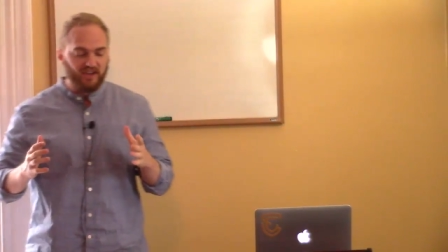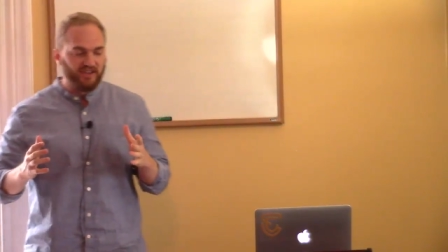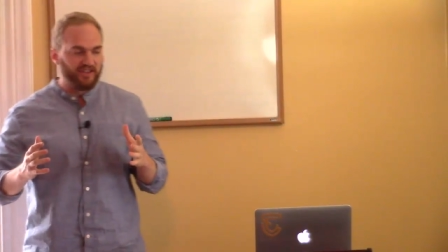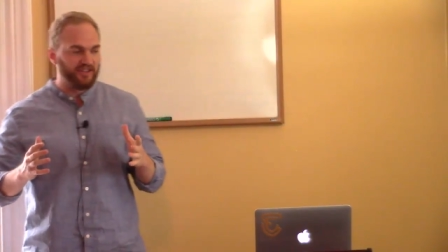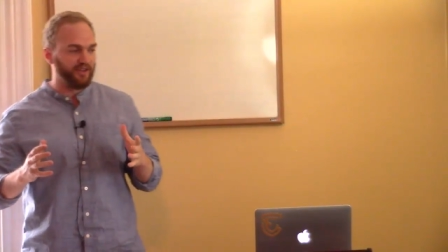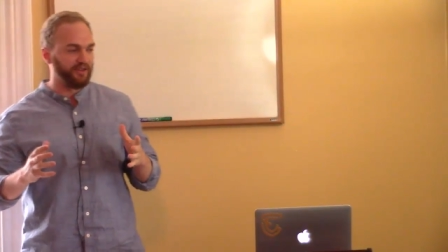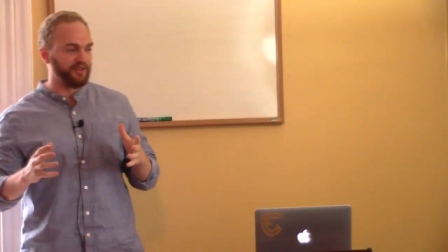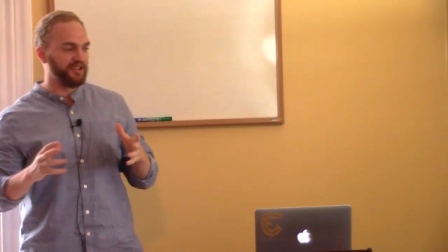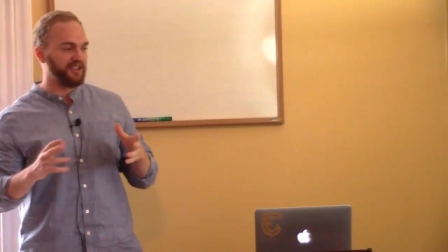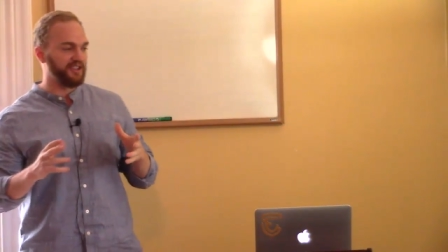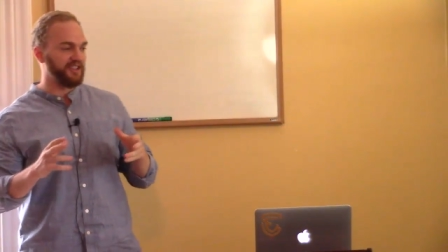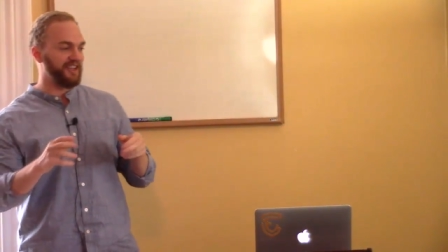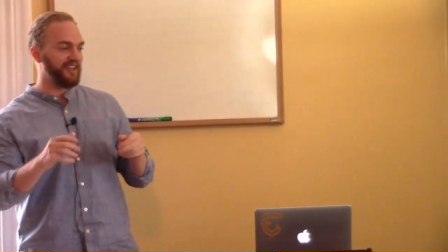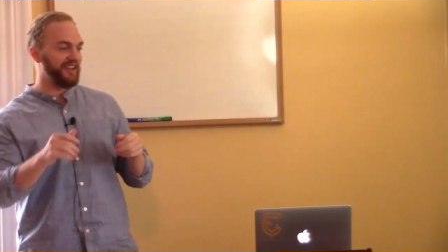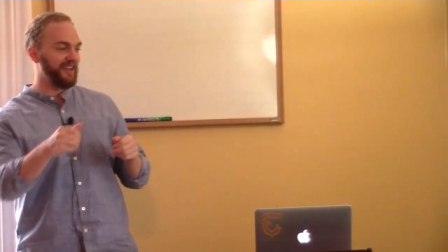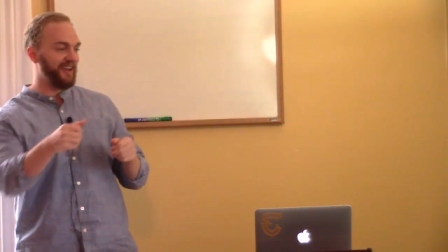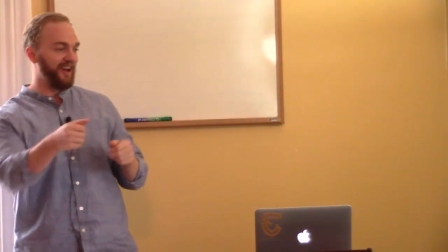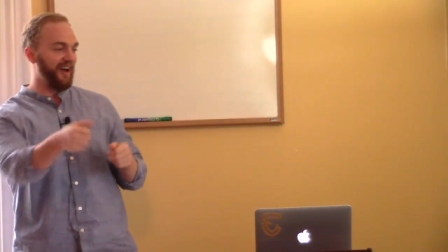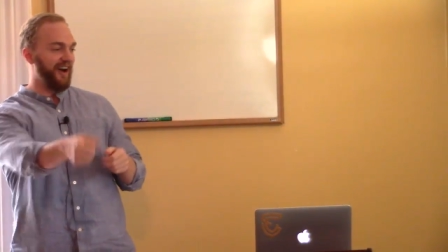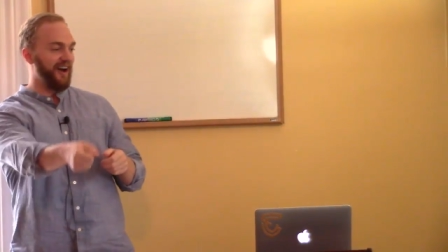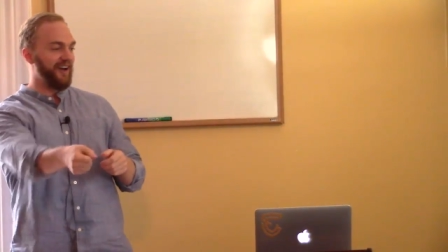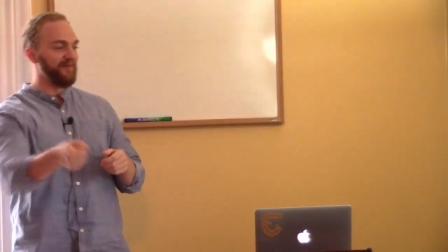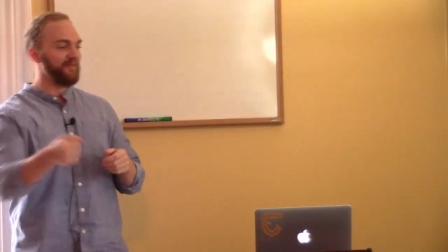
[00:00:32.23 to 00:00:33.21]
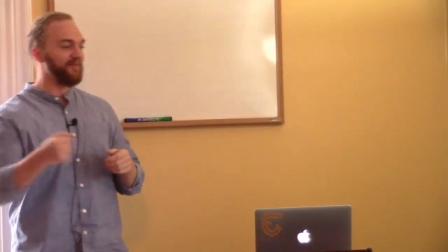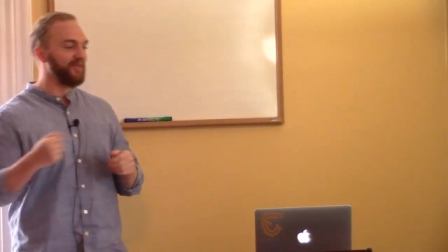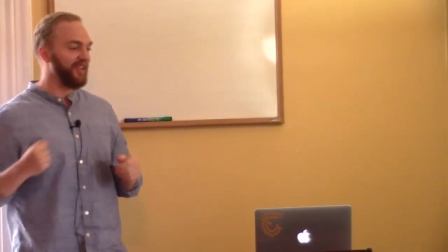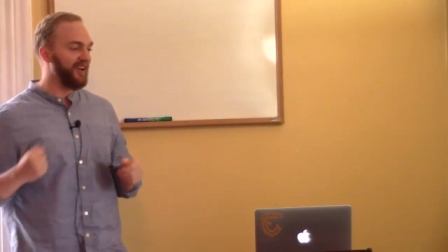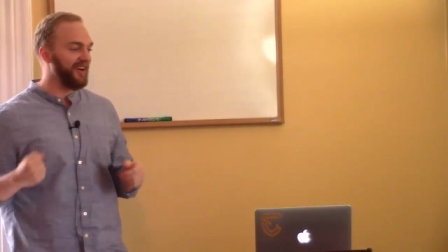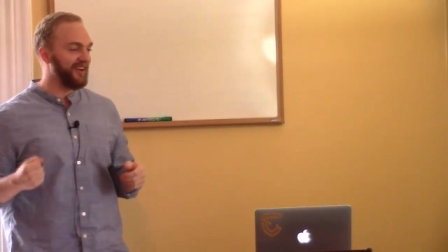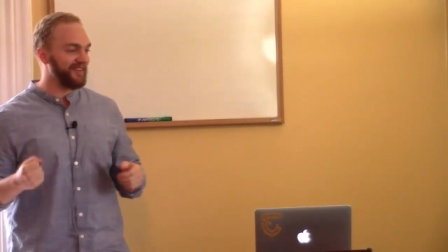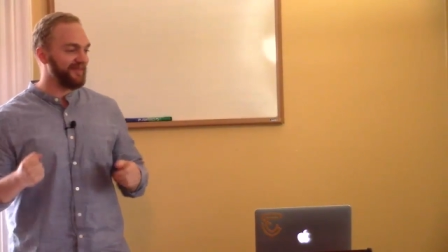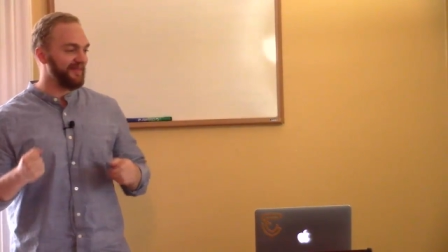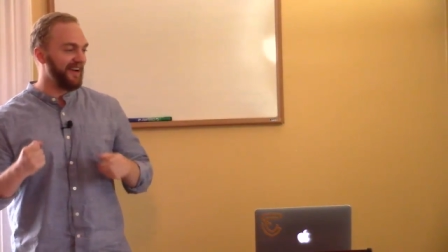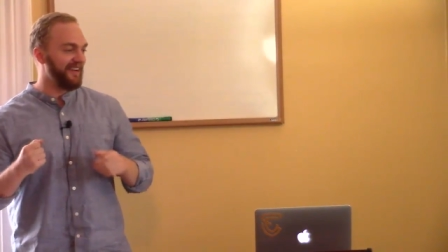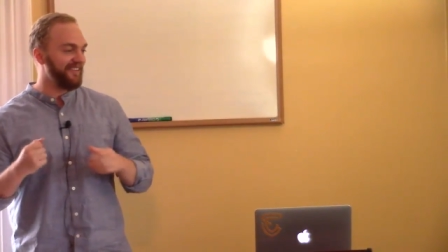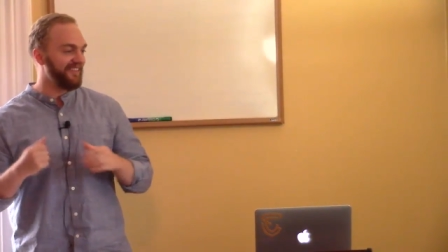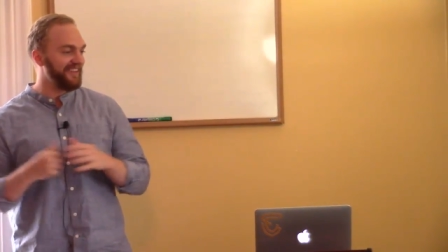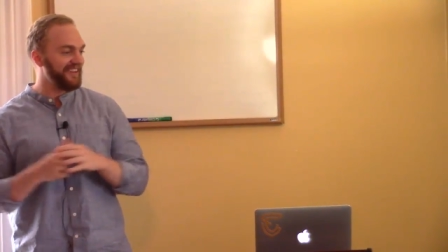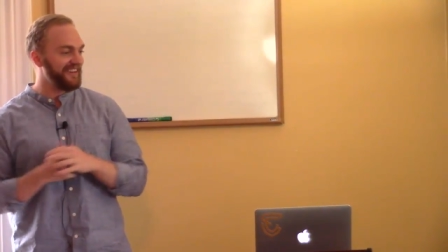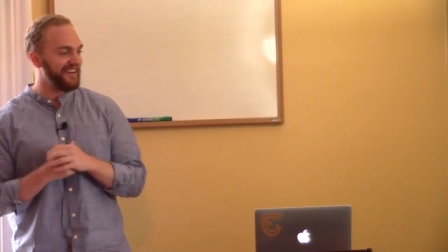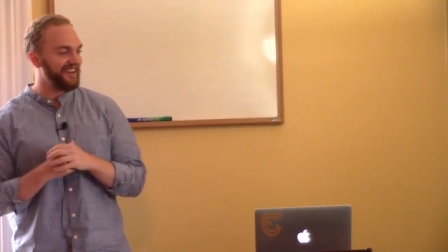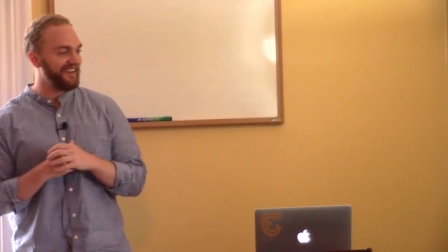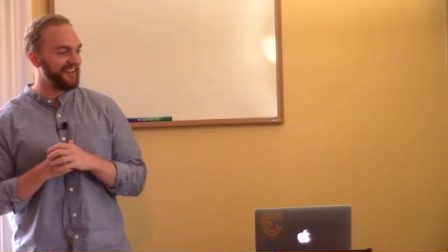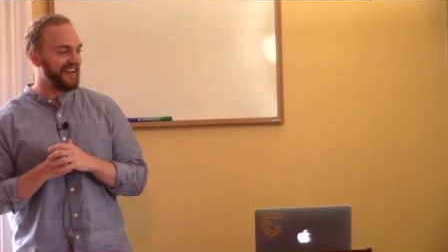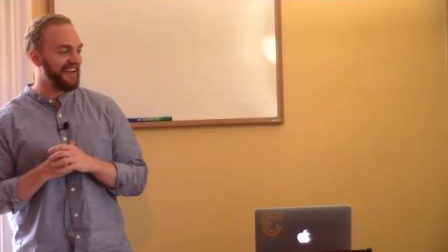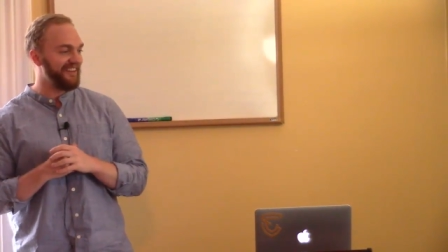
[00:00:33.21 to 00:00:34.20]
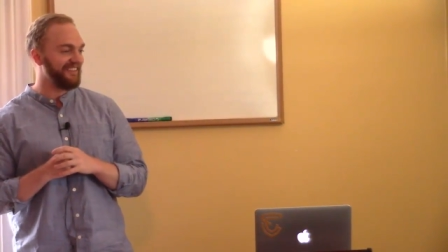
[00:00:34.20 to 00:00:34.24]
So she unplugged my
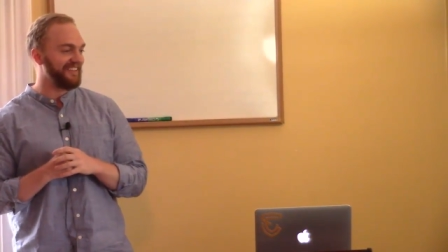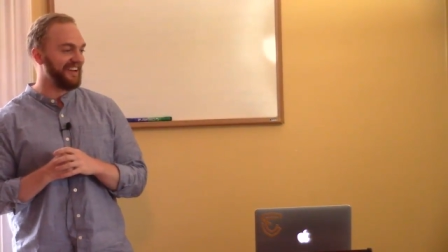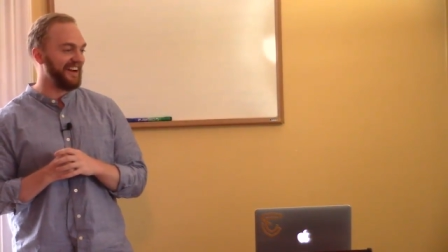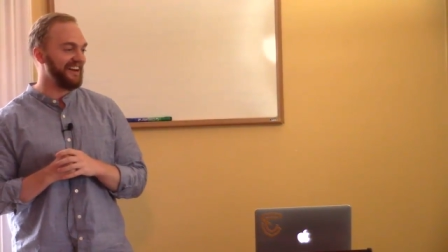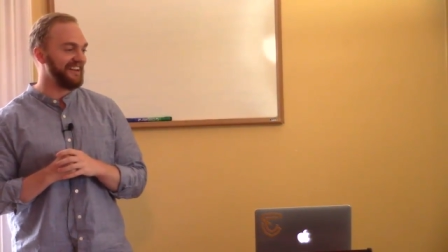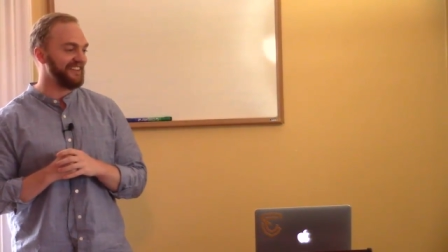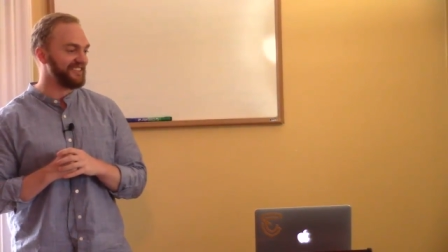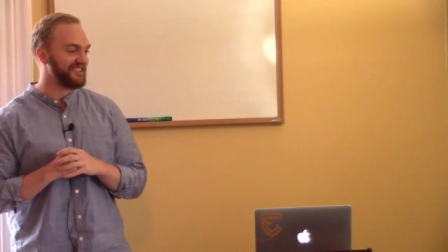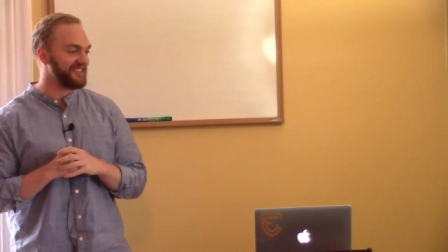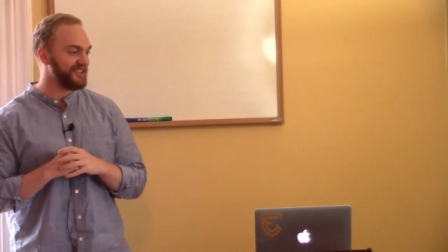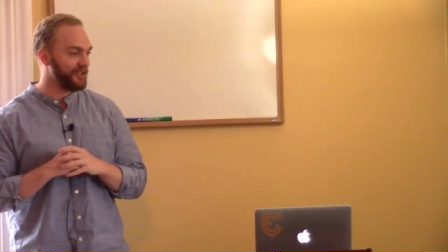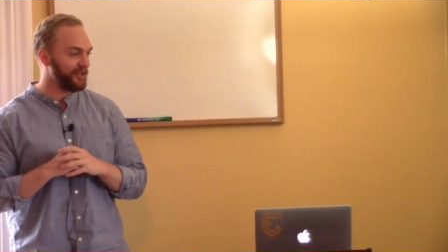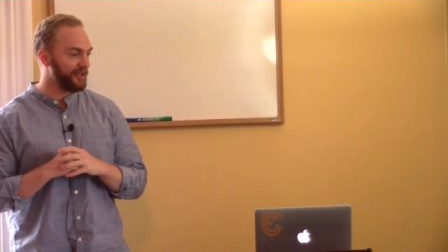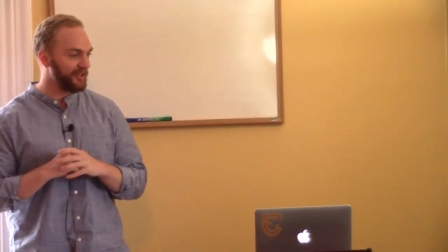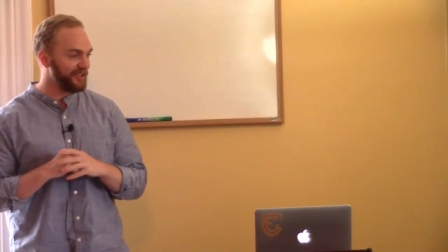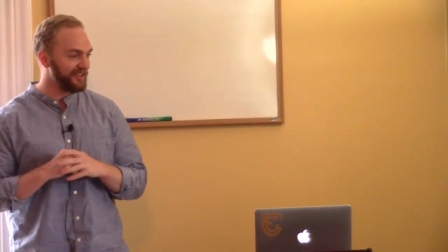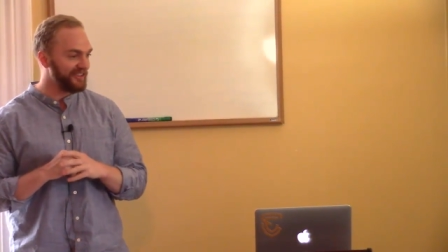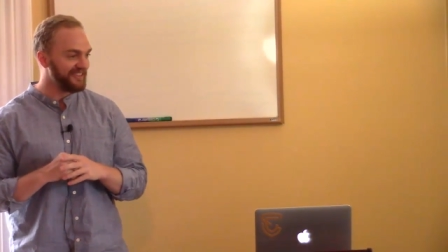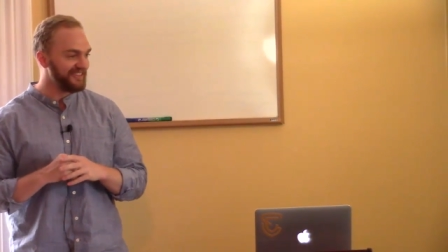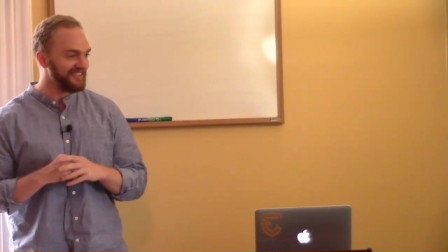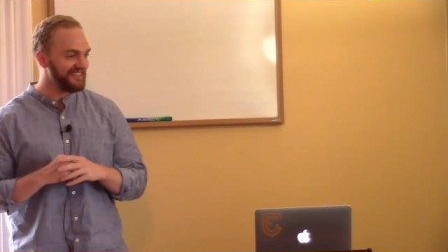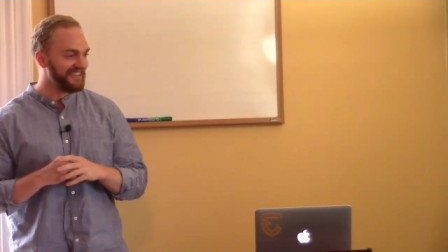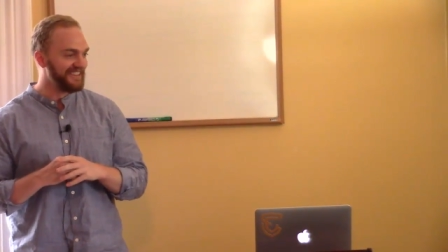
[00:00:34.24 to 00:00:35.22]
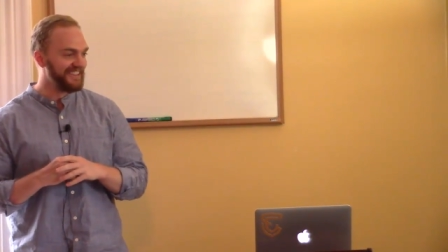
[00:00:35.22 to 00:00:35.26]
video game console